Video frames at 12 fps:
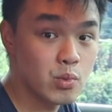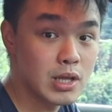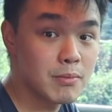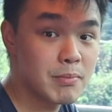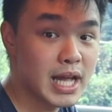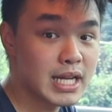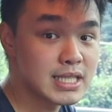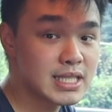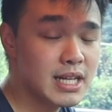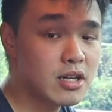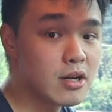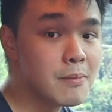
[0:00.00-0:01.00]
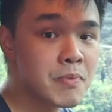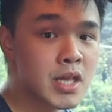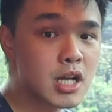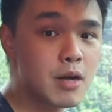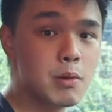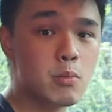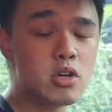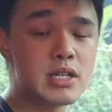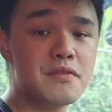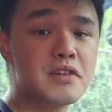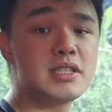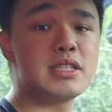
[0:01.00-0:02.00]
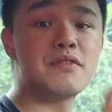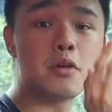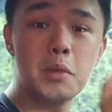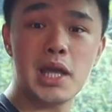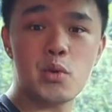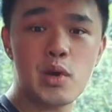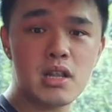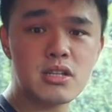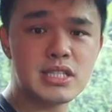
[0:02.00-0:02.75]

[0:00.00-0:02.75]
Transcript: wheel by the center. A couple more differences from a regular